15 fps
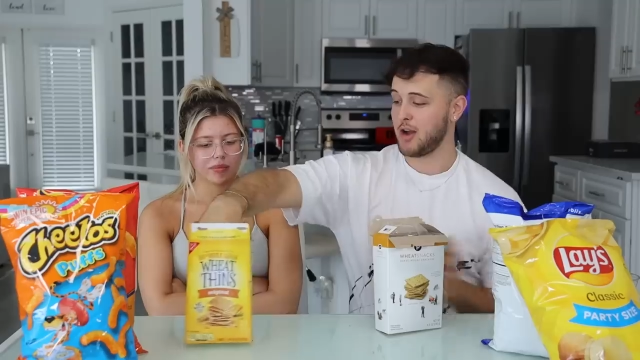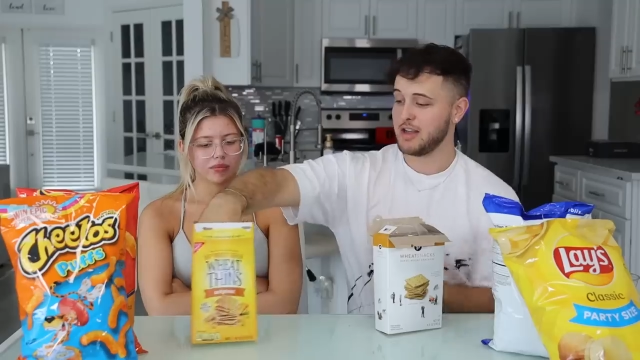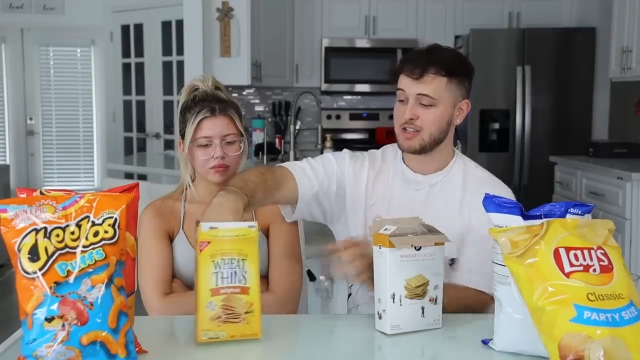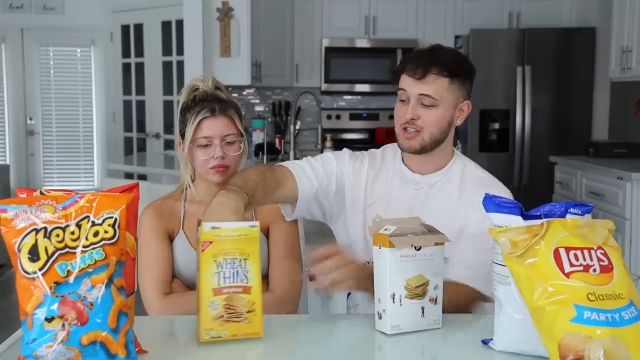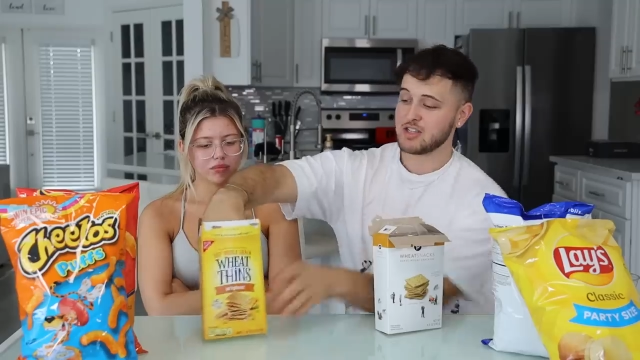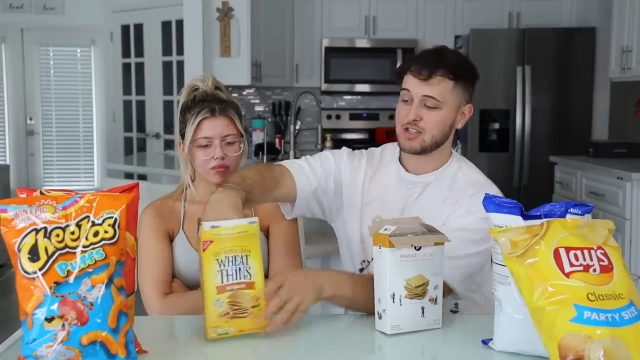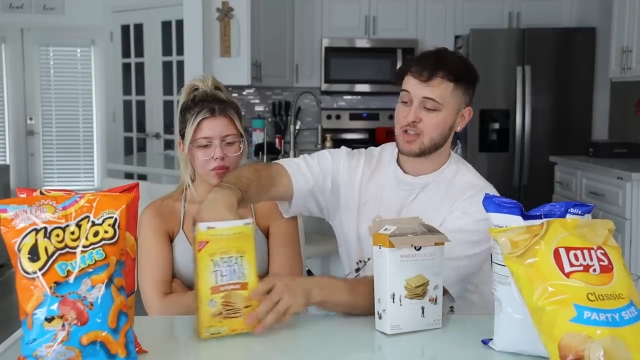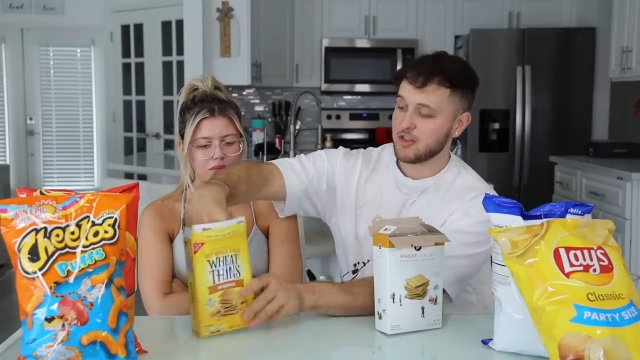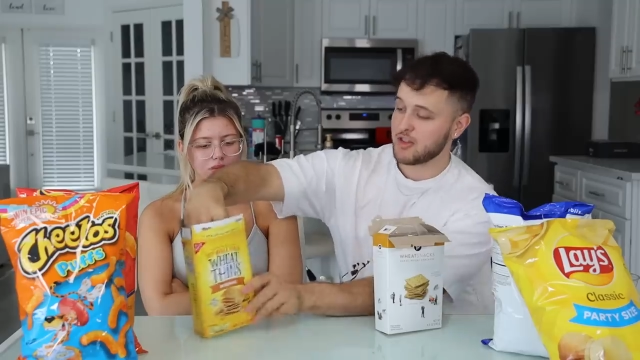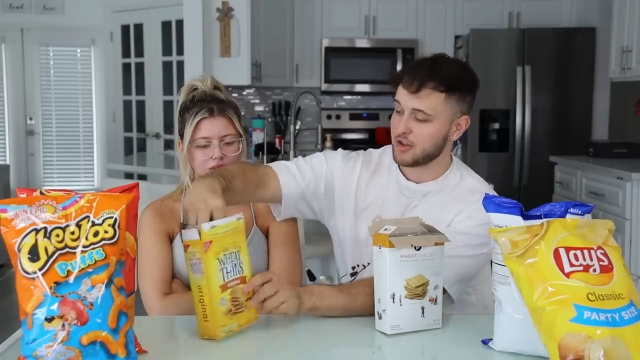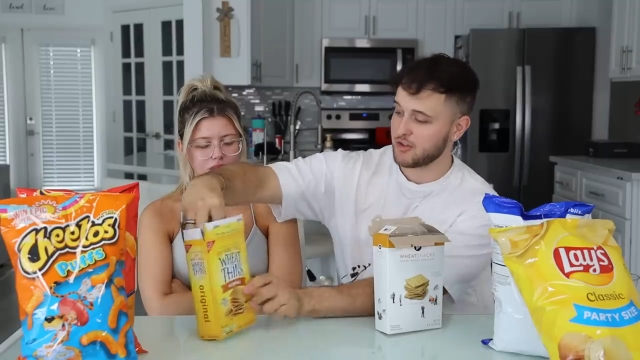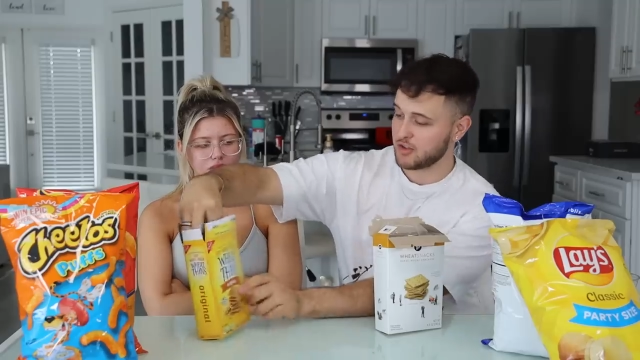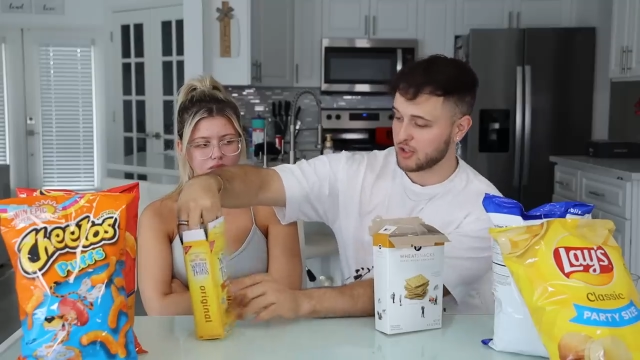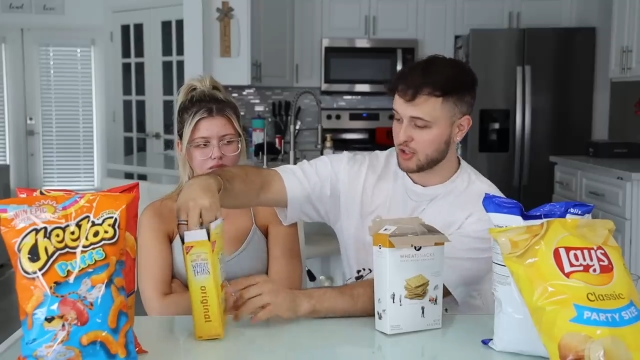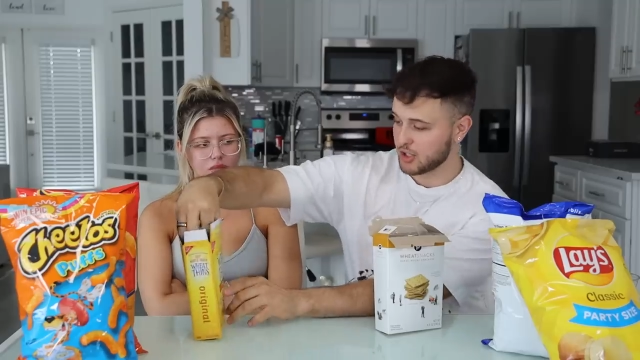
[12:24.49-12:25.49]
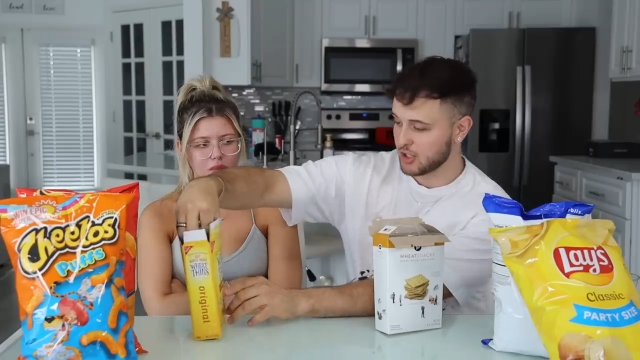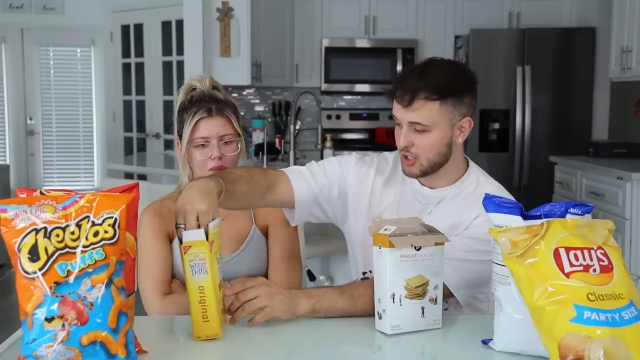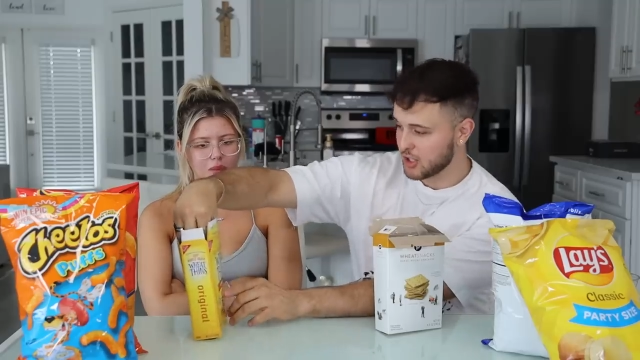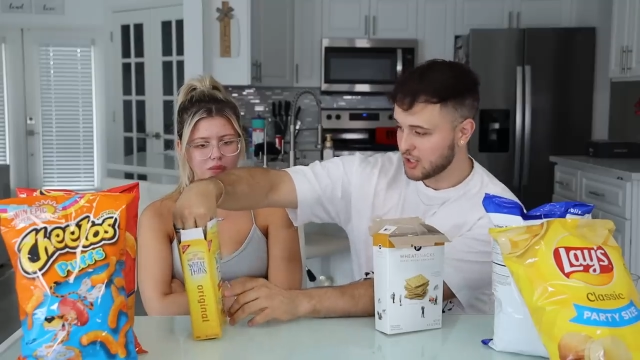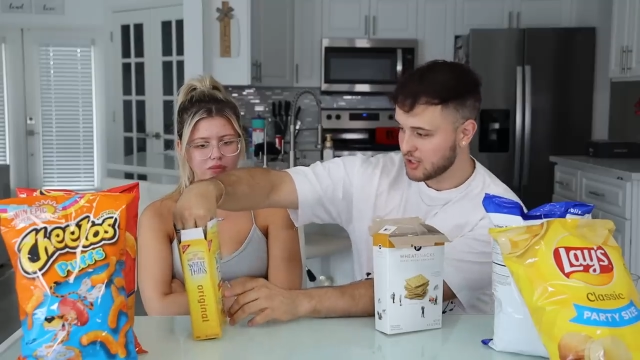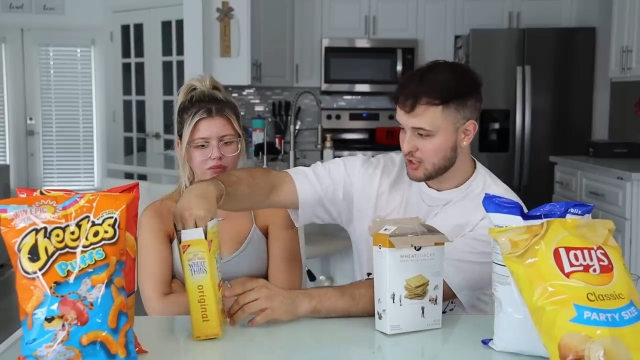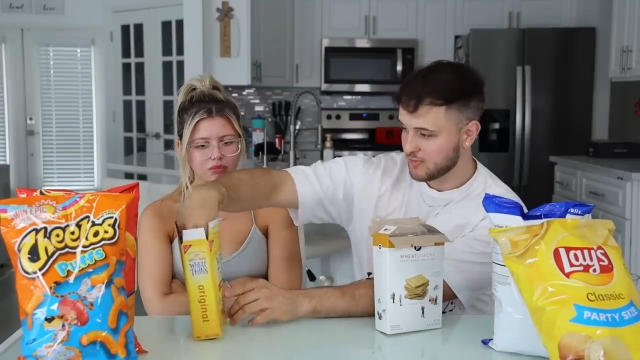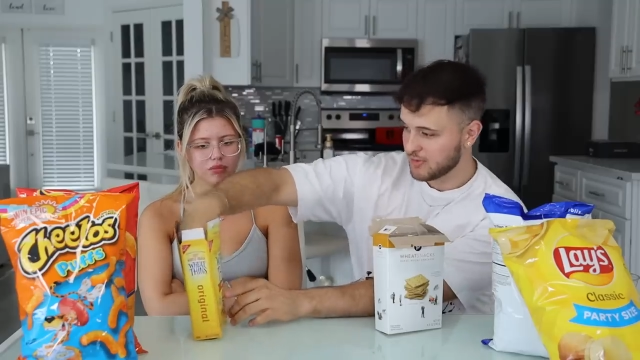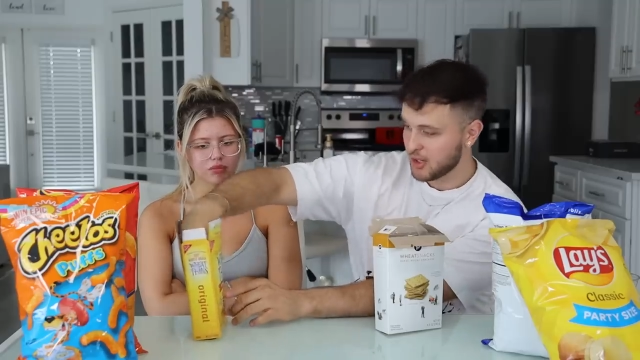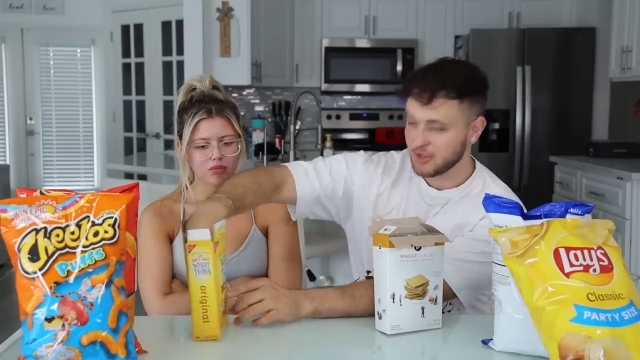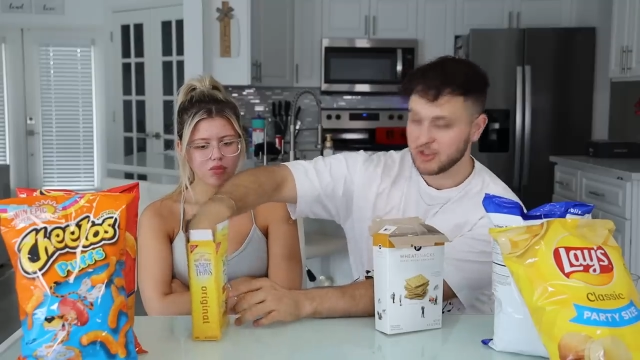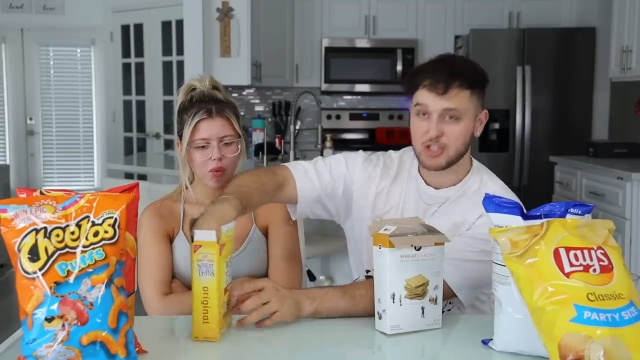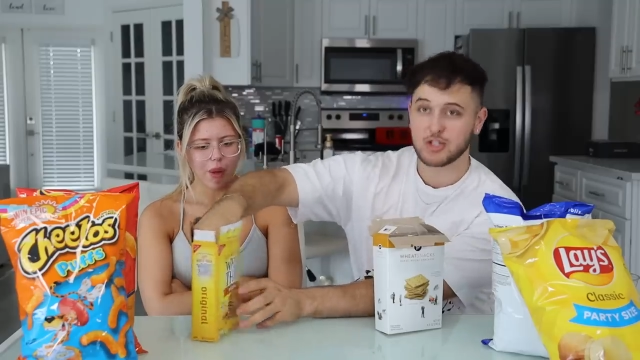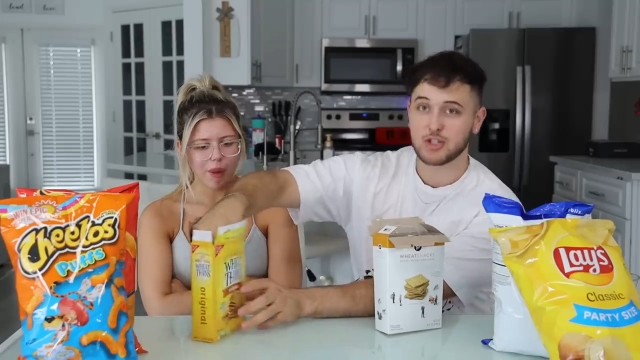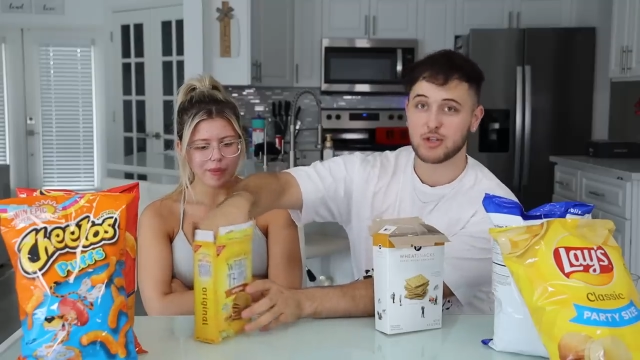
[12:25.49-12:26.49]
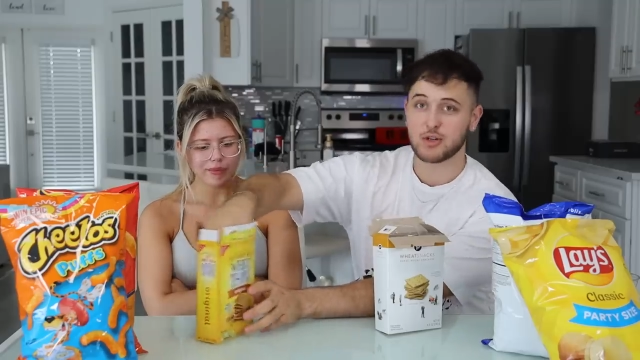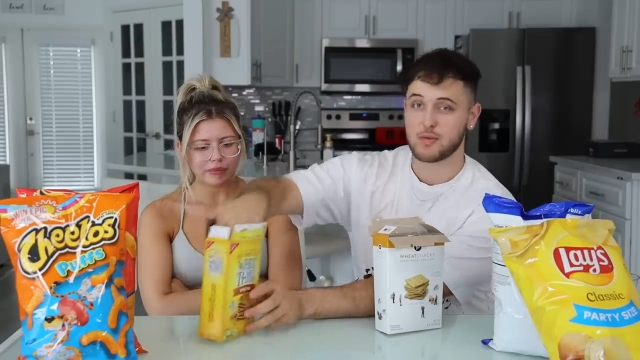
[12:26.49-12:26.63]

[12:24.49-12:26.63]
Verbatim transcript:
Speaker 1: Uh, is this how they're, they're cooked? No, these are the